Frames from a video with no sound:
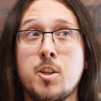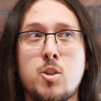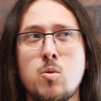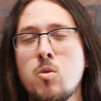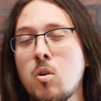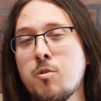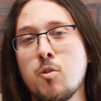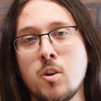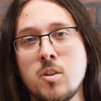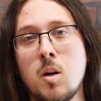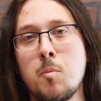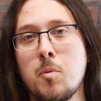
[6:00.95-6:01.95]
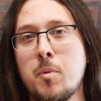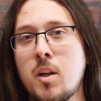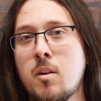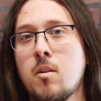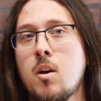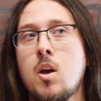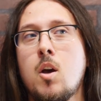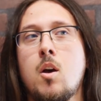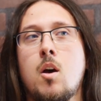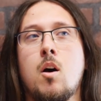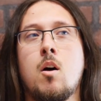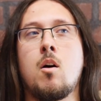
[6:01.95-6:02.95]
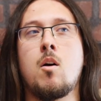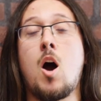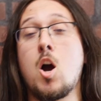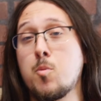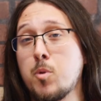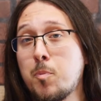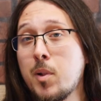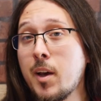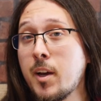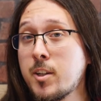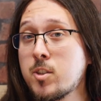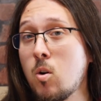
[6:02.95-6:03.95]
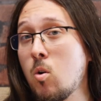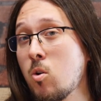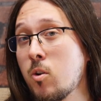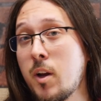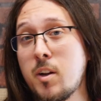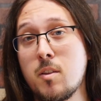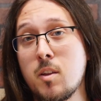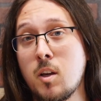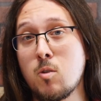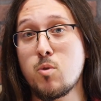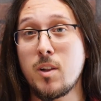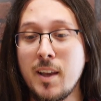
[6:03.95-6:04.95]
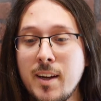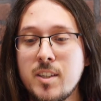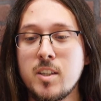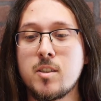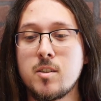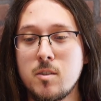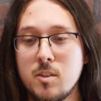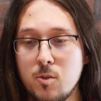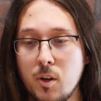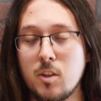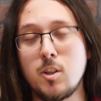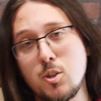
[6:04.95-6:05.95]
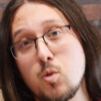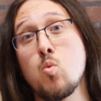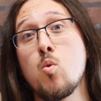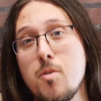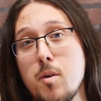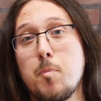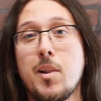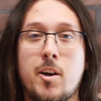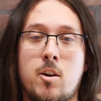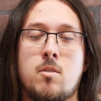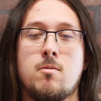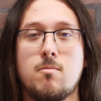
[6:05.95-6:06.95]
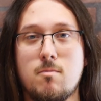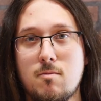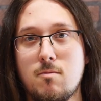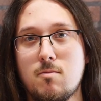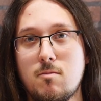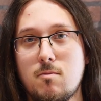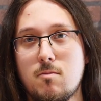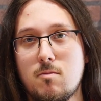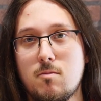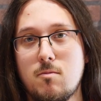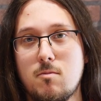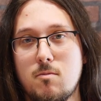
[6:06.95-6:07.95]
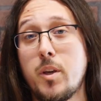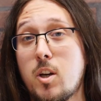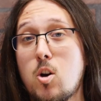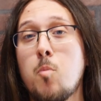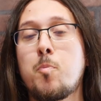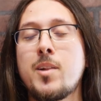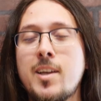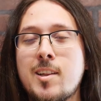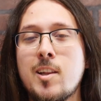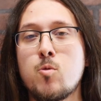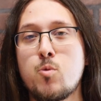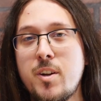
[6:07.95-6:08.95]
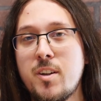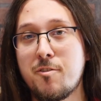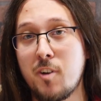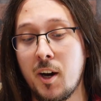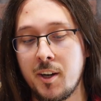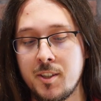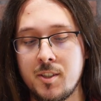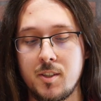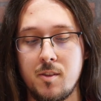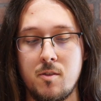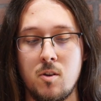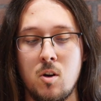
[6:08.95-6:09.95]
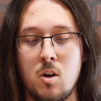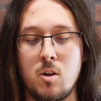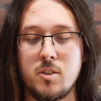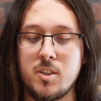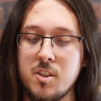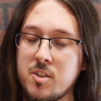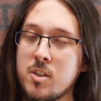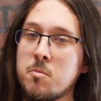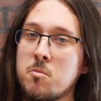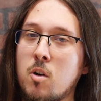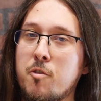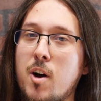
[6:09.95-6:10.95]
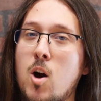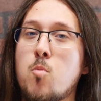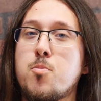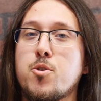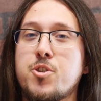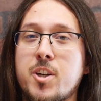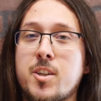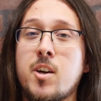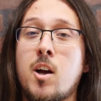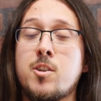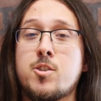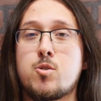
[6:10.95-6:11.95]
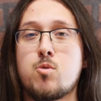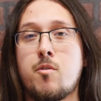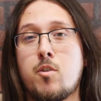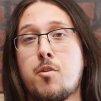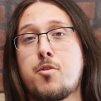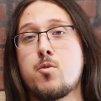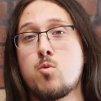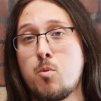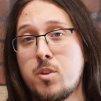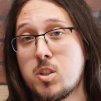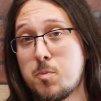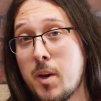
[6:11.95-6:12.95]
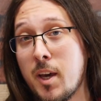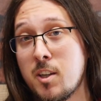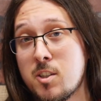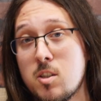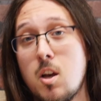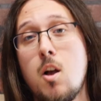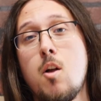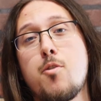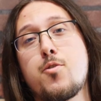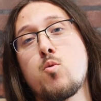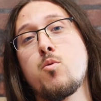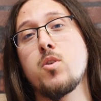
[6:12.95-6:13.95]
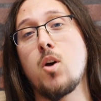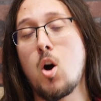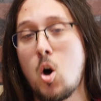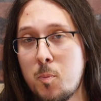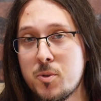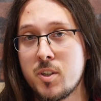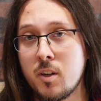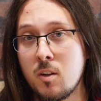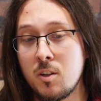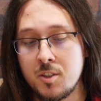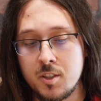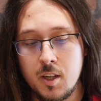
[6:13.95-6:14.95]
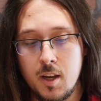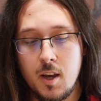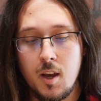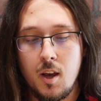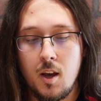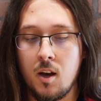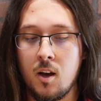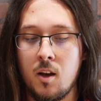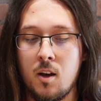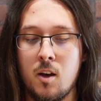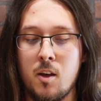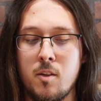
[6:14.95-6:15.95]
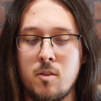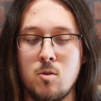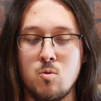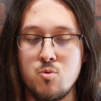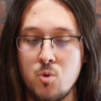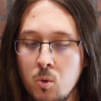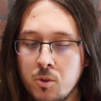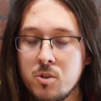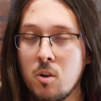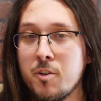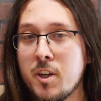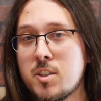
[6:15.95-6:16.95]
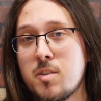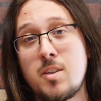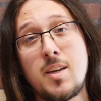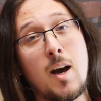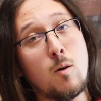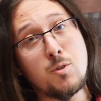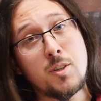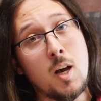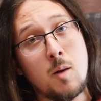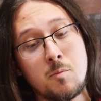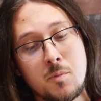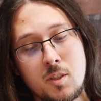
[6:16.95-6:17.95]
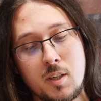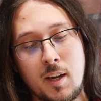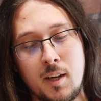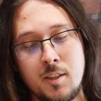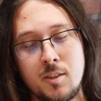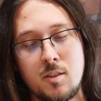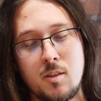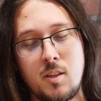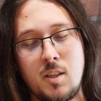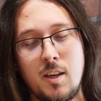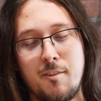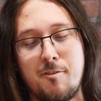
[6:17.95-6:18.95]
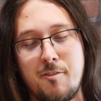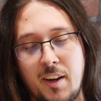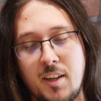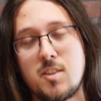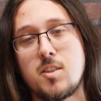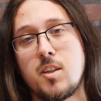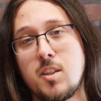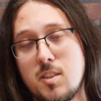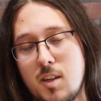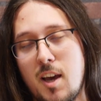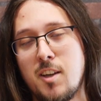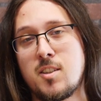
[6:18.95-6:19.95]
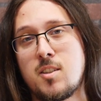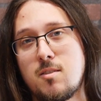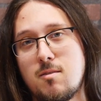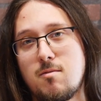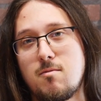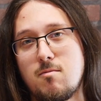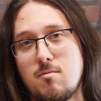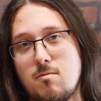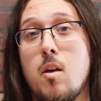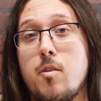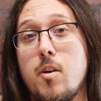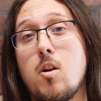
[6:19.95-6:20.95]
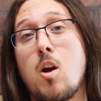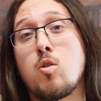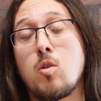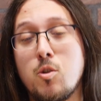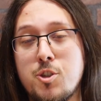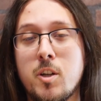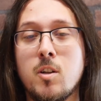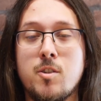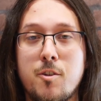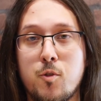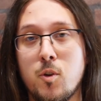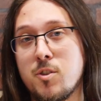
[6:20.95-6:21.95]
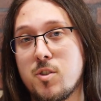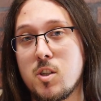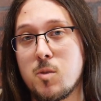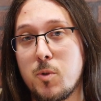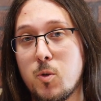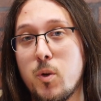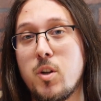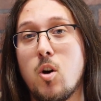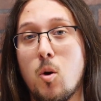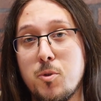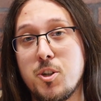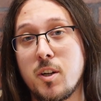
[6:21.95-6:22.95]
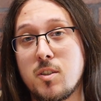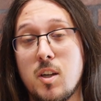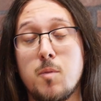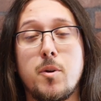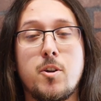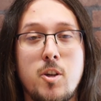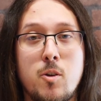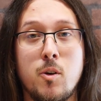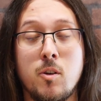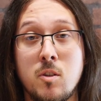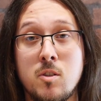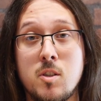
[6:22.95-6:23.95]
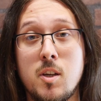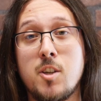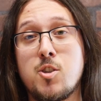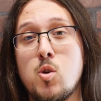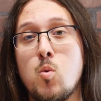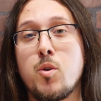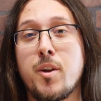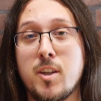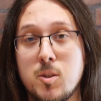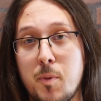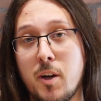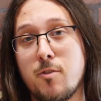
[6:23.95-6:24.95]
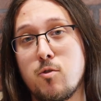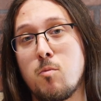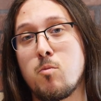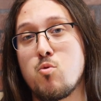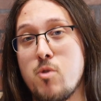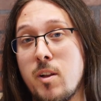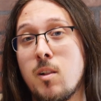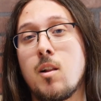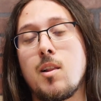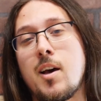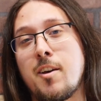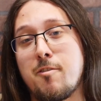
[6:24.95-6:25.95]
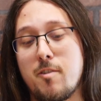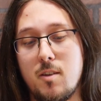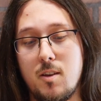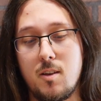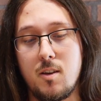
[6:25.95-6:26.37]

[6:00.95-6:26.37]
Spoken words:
I do not, for example, mean armor plate or anything related directly to the player. We completely redefined the system of how projectiles travel through the space, through the obstacles, the rules of it, the outcomes, and the effects it has. There are logical differences between objects and materials as you would expect from real life.